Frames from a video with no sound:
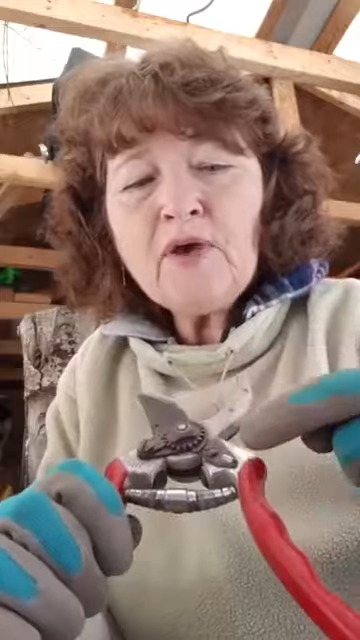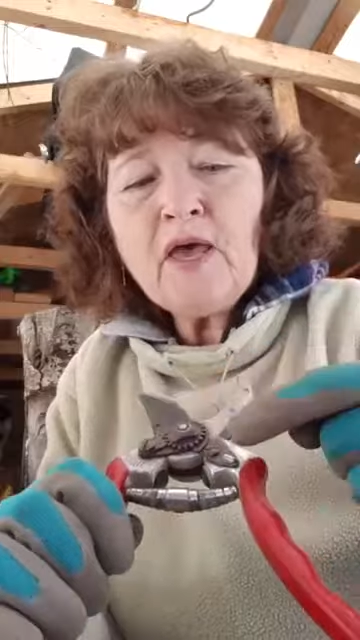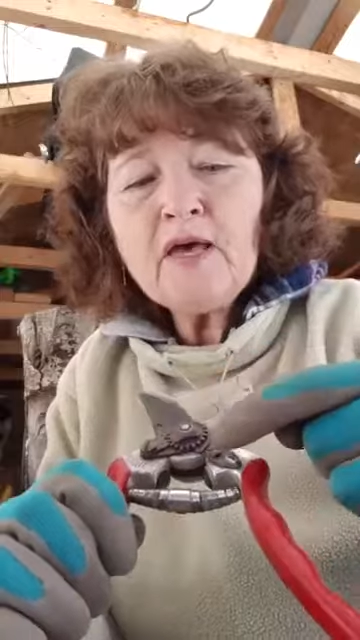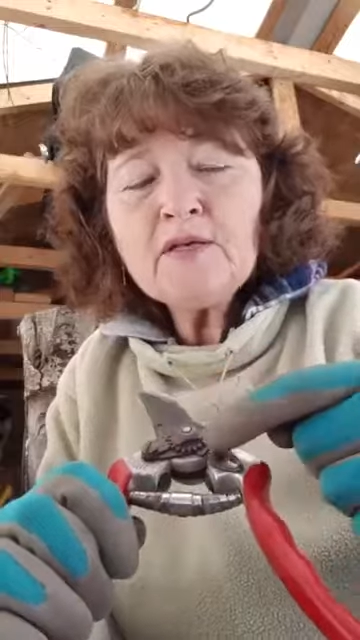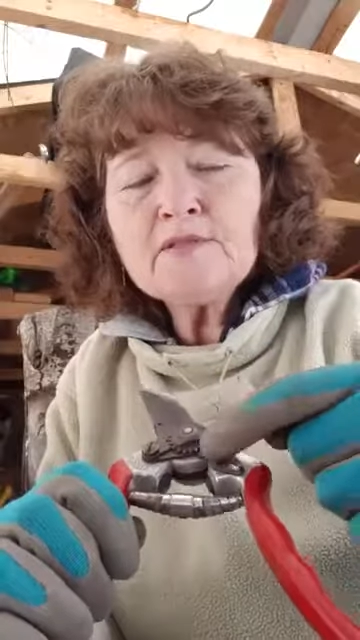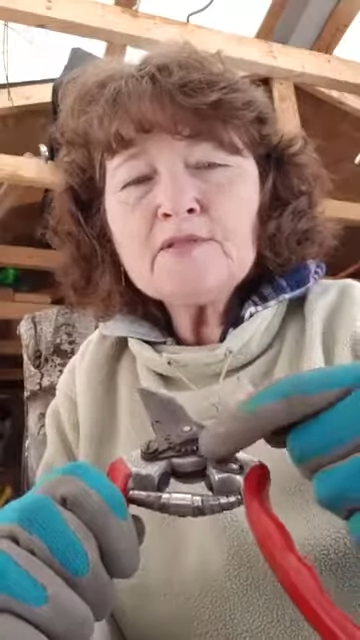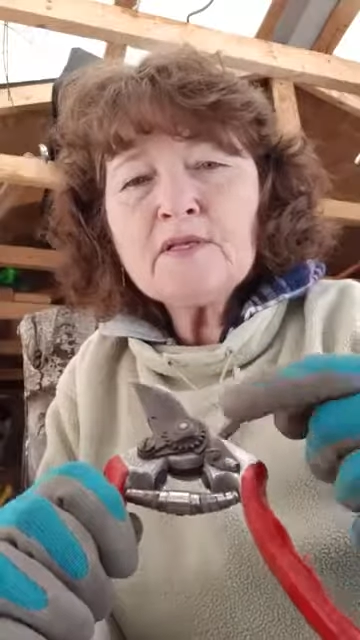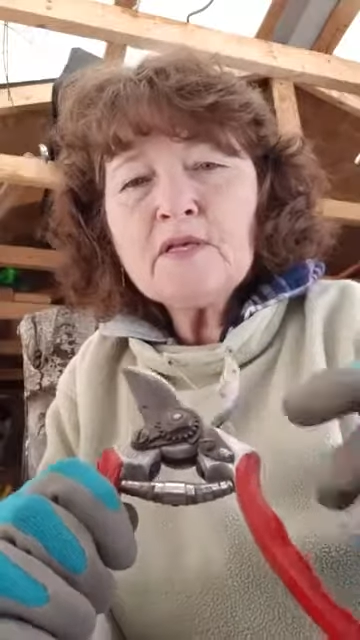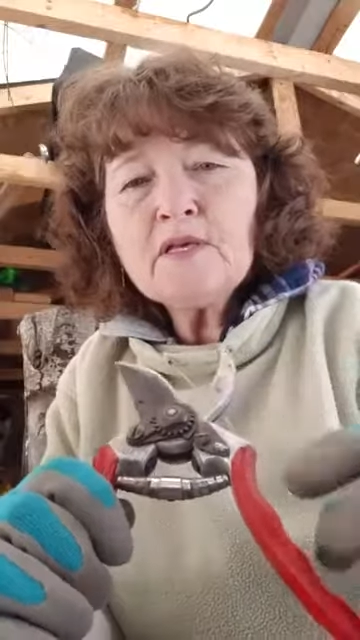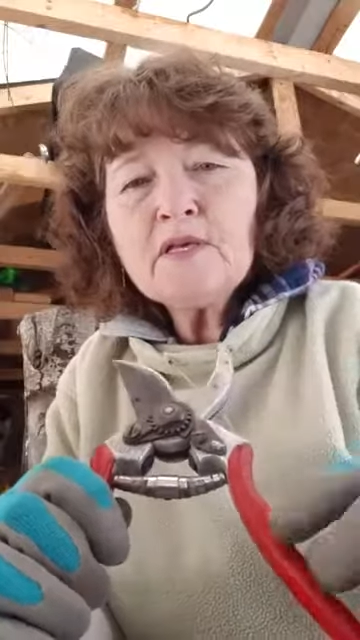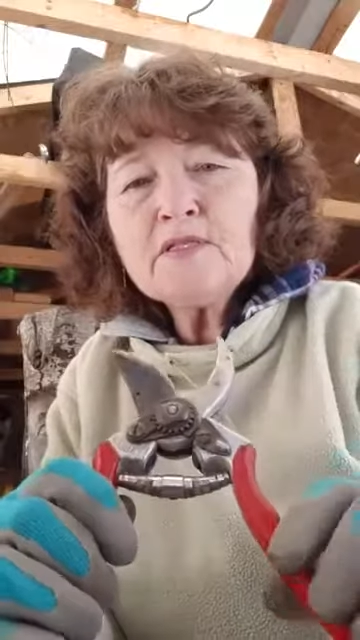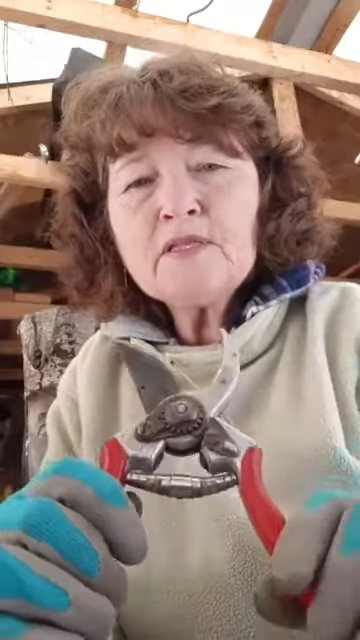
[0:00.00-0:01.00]
has
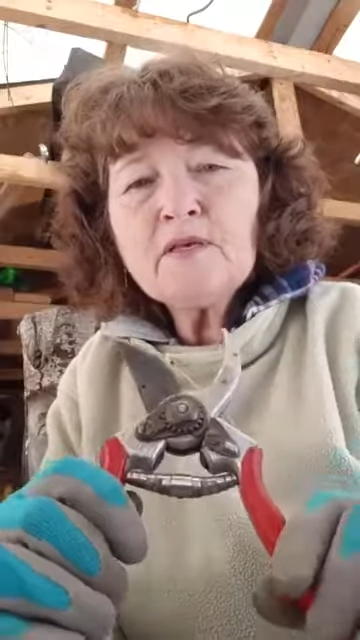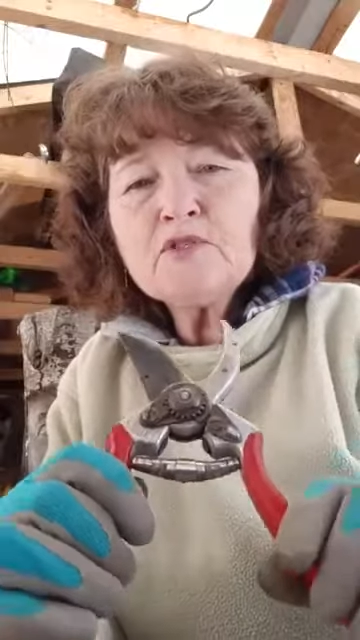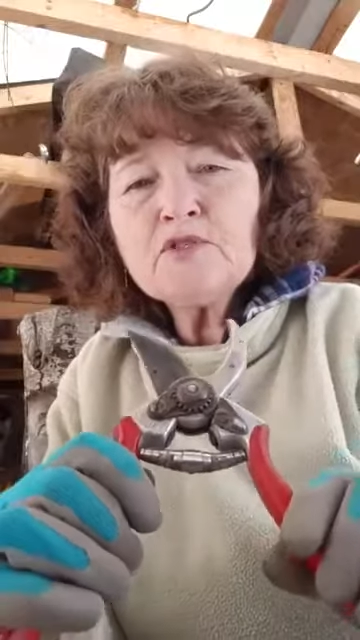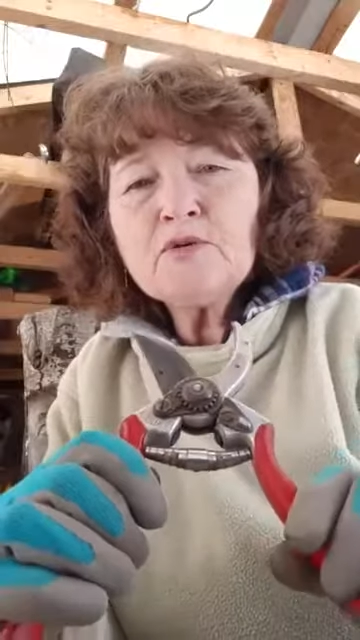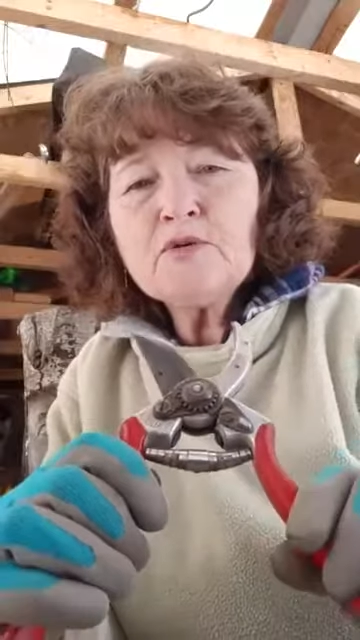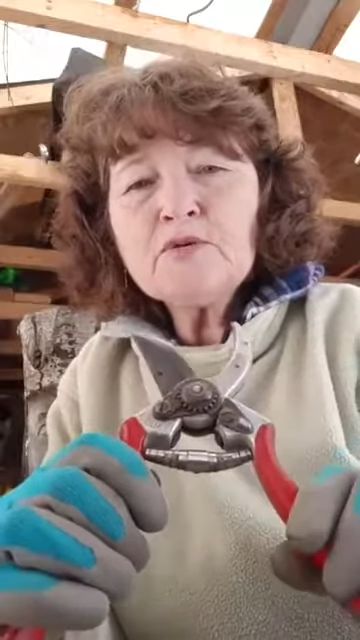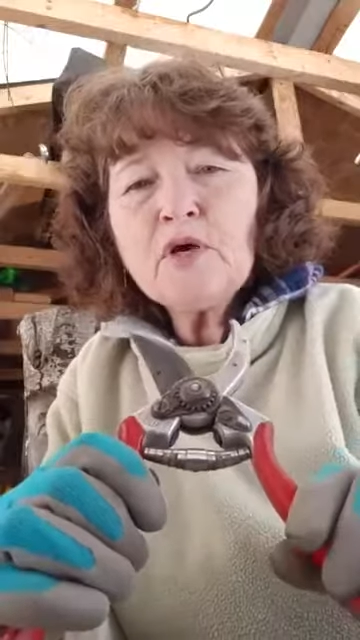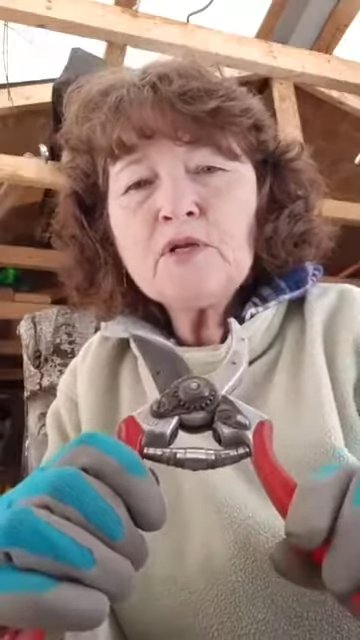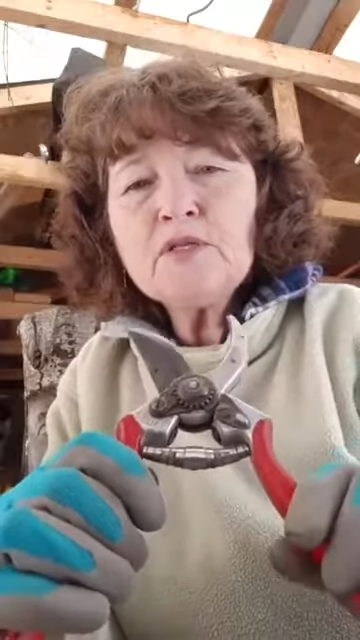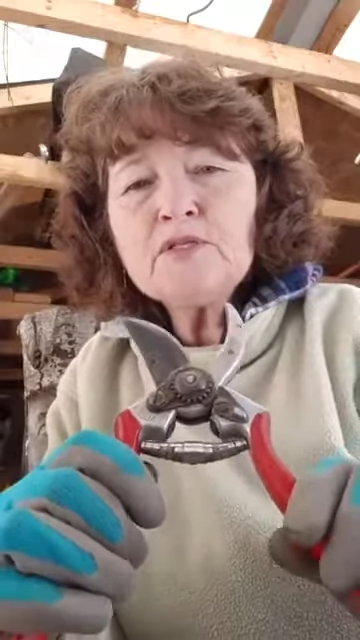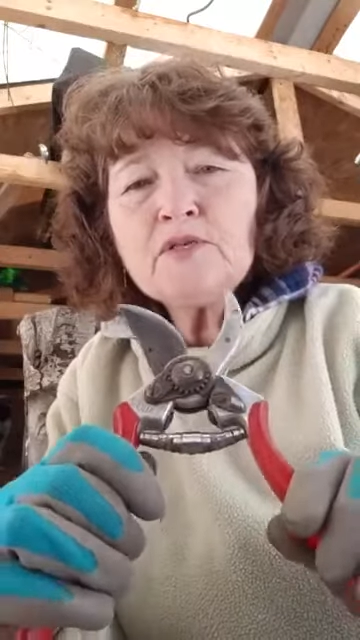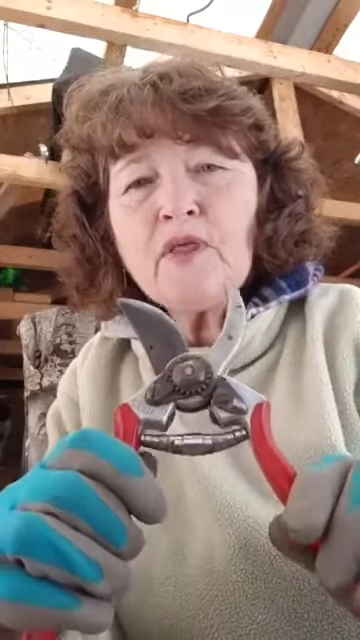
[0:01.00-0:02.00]
some screws on it so